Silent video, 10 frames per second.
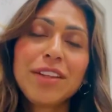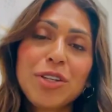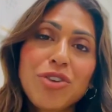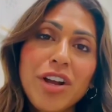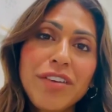
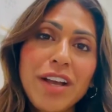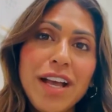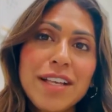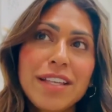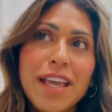The driver
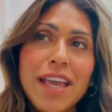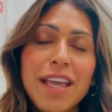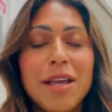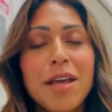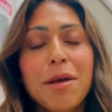has
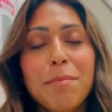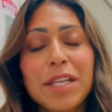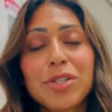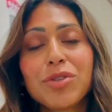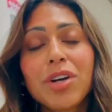a
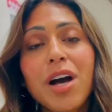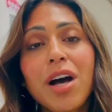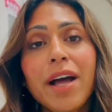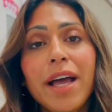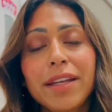medical
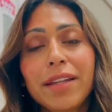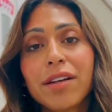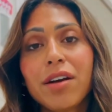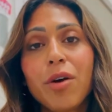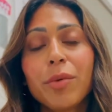car, and in the
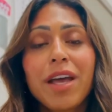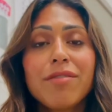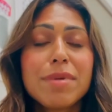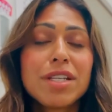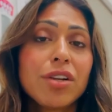car we
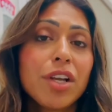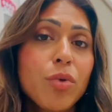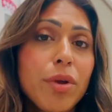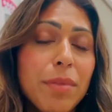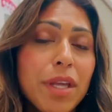have medical
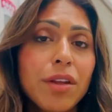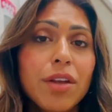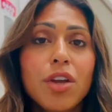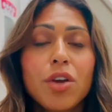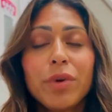equipment,
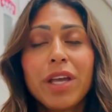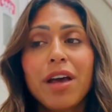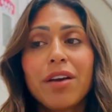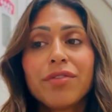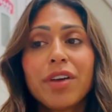we
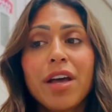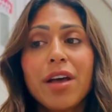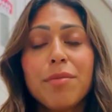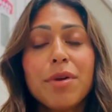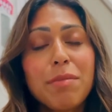have
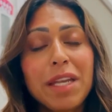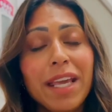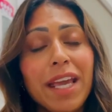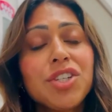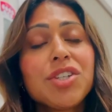um,
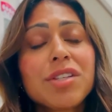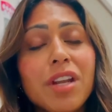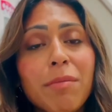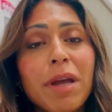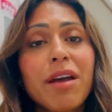medications that
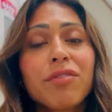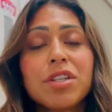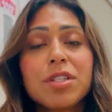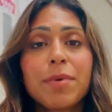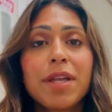I might have to
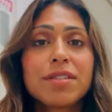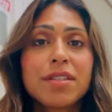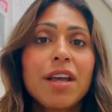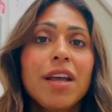dispense.